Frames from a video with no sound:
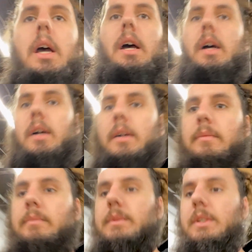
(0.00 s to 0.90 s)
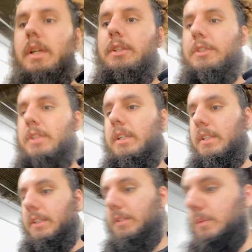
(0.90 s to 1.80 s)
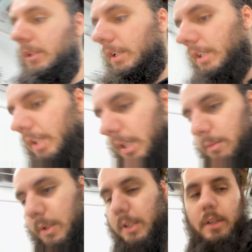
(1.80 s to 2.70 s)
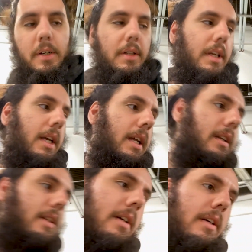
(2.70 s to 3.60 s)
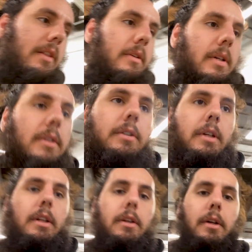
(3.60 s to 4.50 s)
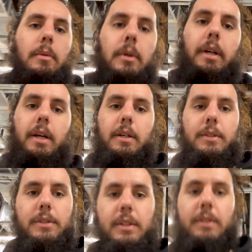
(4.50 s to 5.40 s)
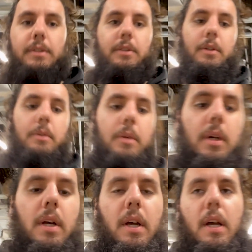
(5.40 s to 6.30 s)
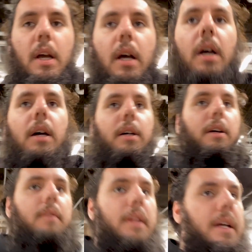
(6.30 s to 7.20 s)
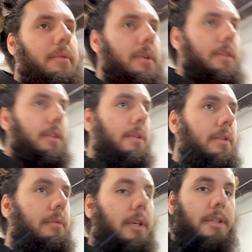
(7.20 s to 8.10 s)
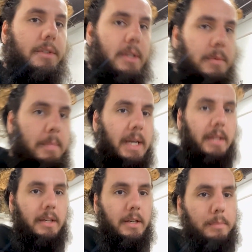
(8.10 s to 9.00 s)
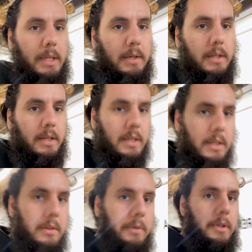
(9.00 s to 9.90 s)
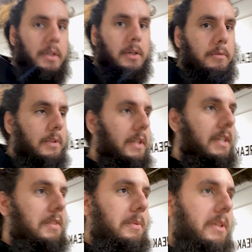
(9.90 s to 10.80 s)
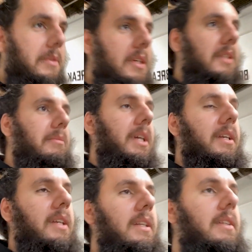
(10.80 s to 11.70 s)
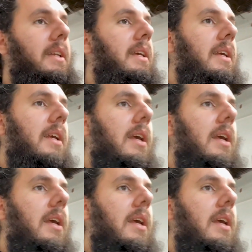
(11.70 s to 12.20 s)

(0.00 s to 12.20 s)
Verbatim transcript: Um, I just checked it this morning and we are currently at uh, 331 errors still, so uh, have a lot of work to do. The work just keeps piling up, not getting any lower. Hopefully this week we can make a dent in it.